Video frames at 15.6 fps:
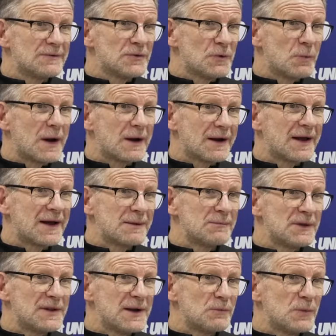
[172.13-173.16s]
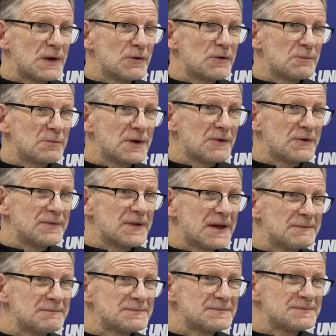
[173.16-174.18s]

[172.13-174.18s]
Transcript: the one game, and then we look beyond that.